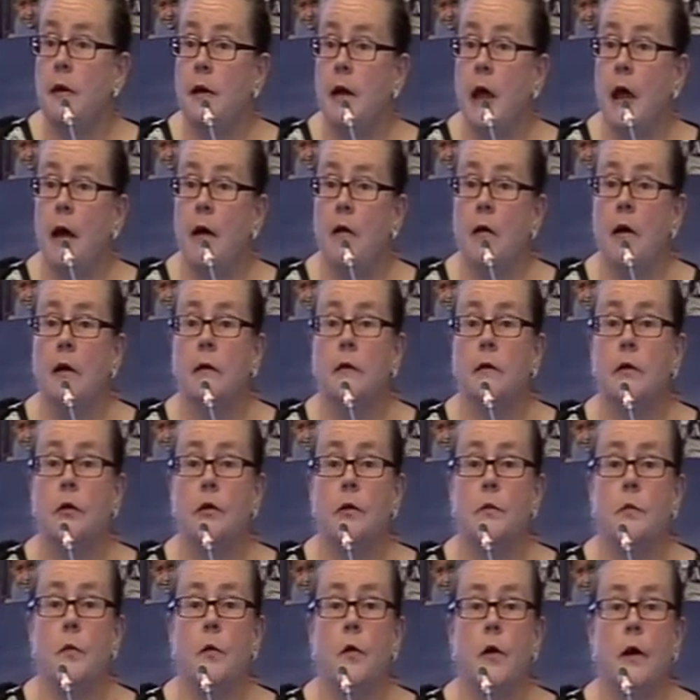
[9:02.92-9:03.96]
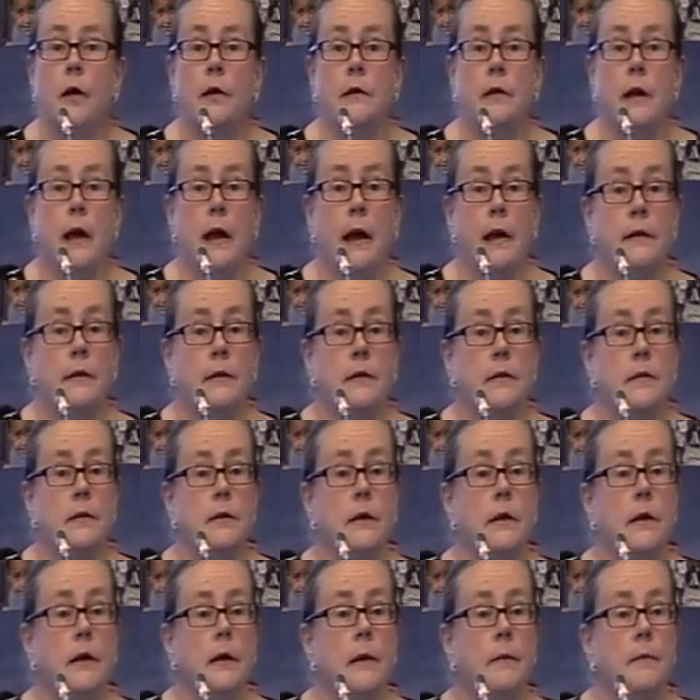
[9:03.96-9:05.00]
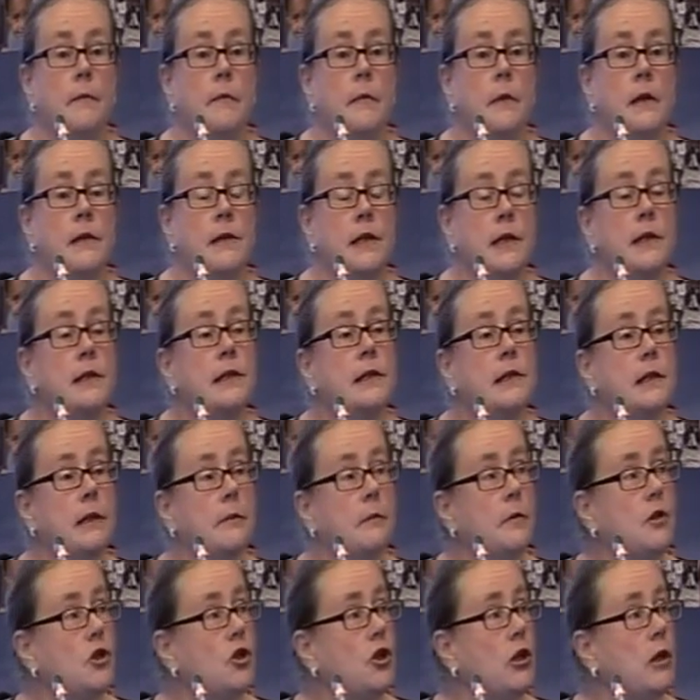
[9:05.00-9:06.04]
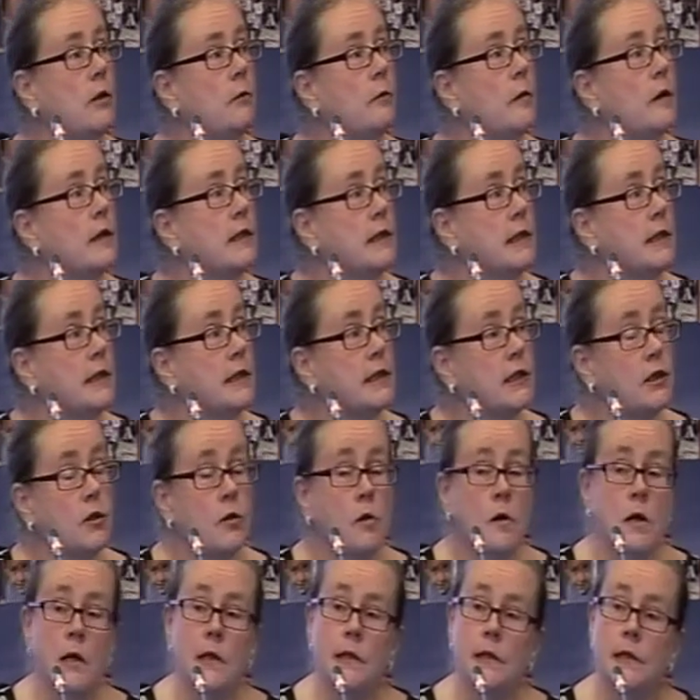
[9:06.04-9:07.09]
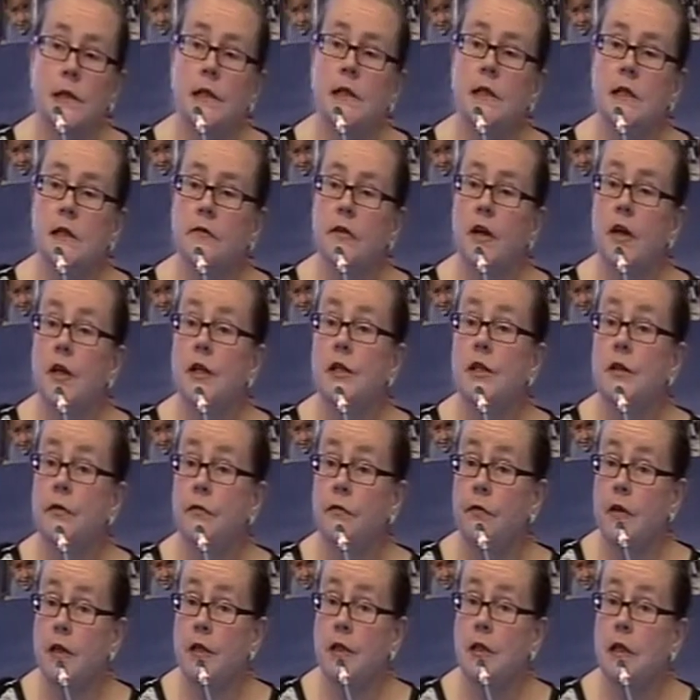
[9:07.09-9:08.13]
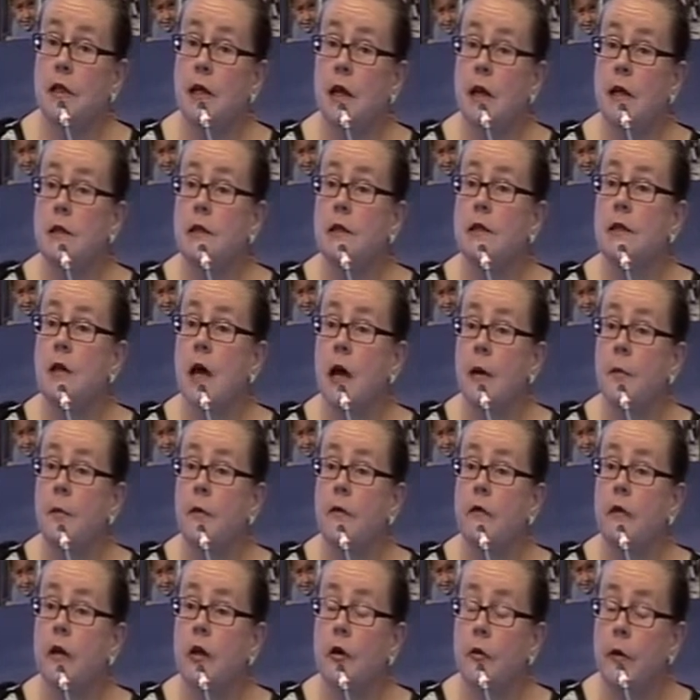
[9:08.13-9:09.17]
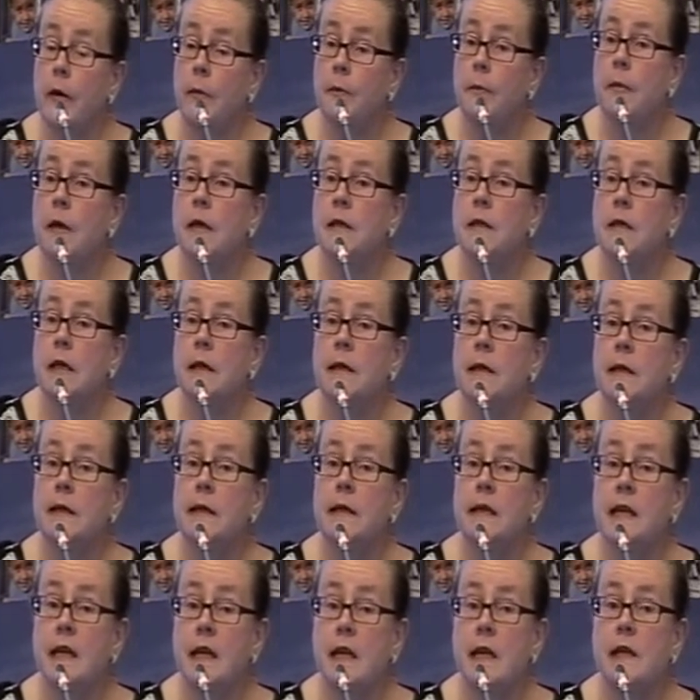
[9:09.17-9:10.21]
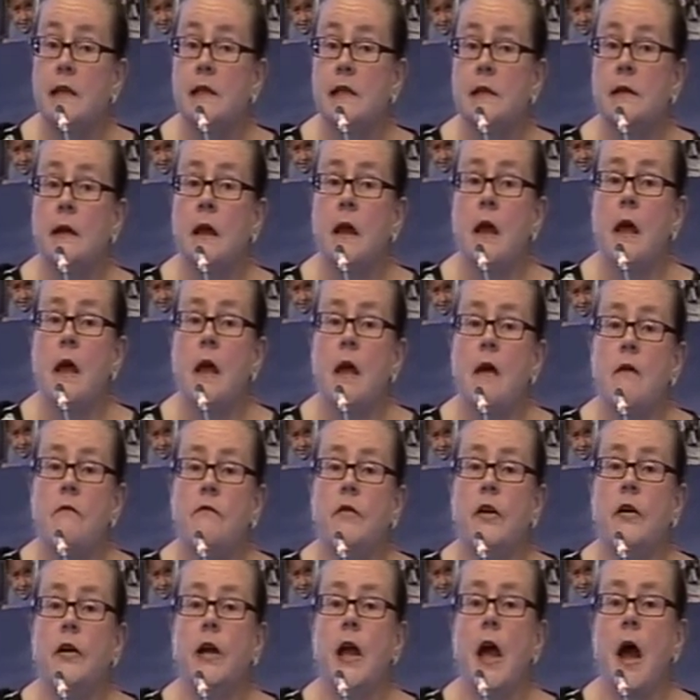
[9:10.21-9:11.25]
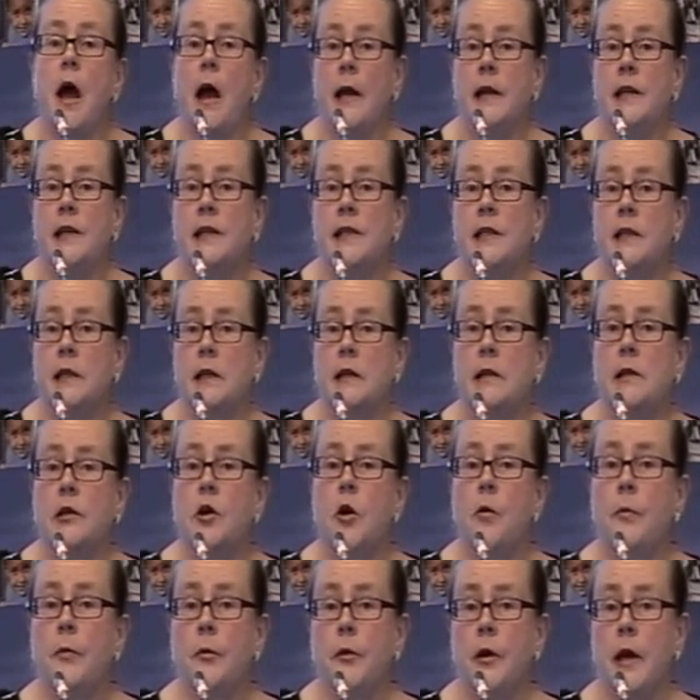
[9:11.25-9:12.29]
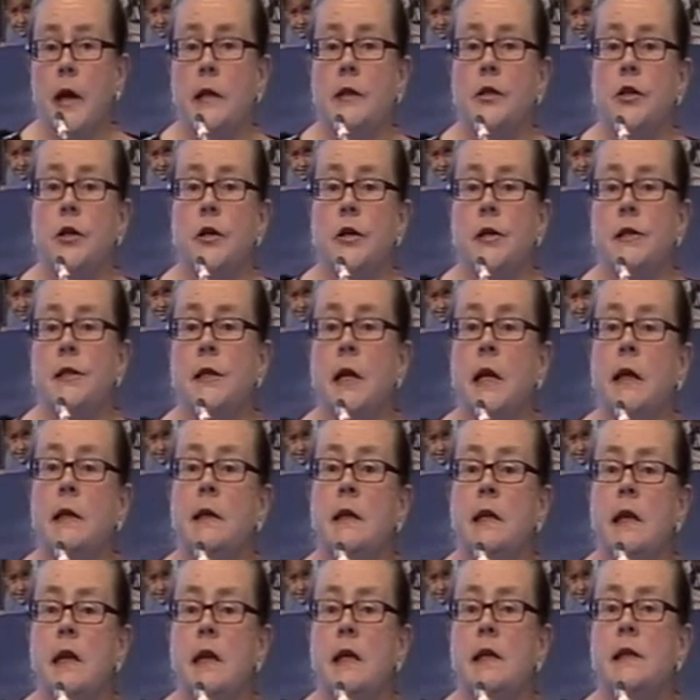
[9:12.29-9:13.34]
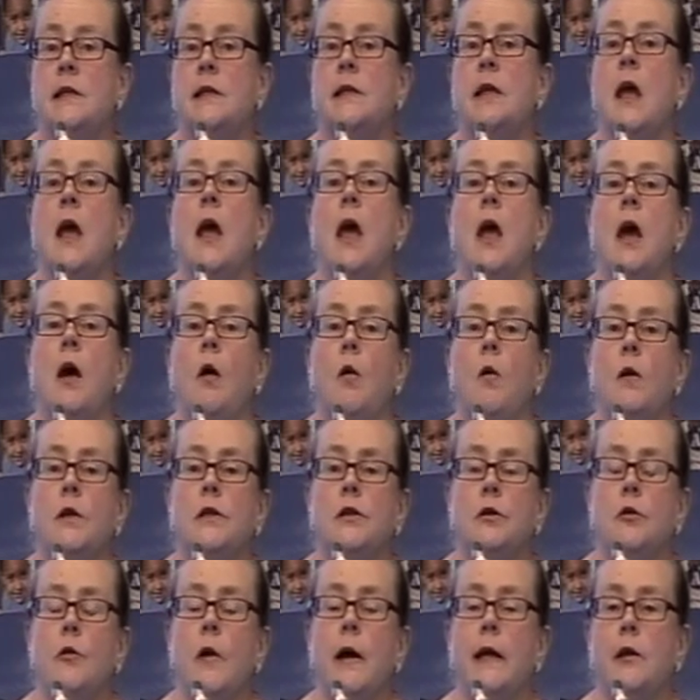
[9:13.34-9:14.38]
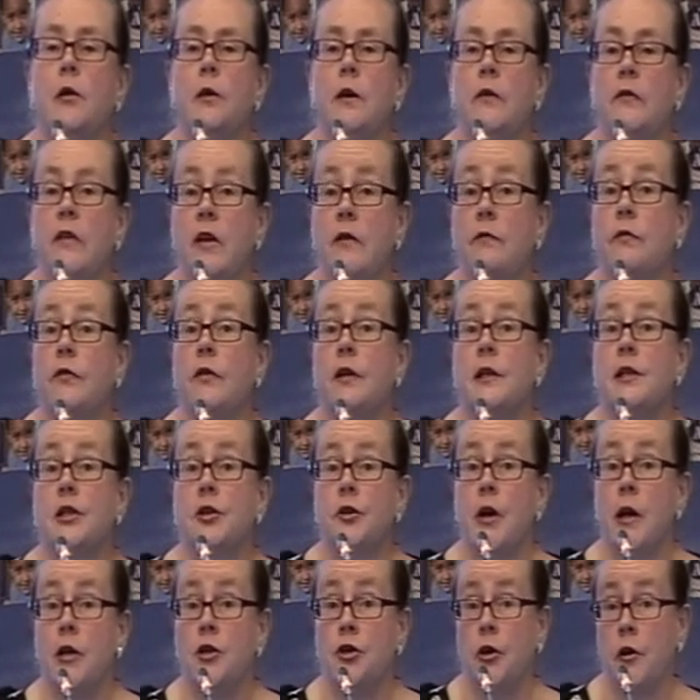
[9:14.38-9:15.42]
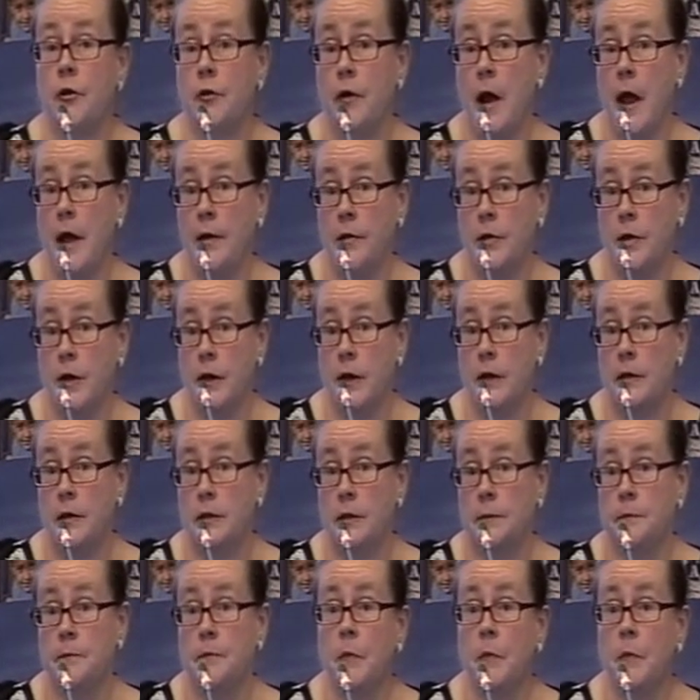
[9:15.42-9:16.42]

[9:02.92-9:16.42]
now, not more, that since the machine was installed. This is a very sophisticated type of equipment that needs very highly skilled operators and needs also quite a lot of infrastructure around it.